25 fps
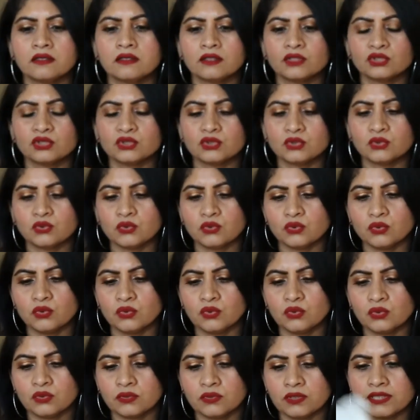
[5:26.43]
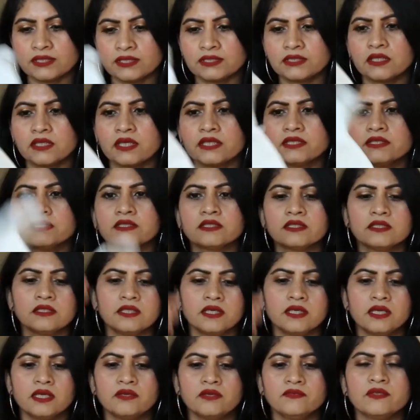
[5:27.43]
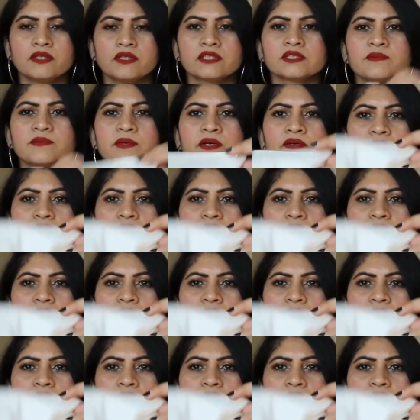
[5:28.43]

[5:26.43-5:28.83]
so that's nice that they gave dust bag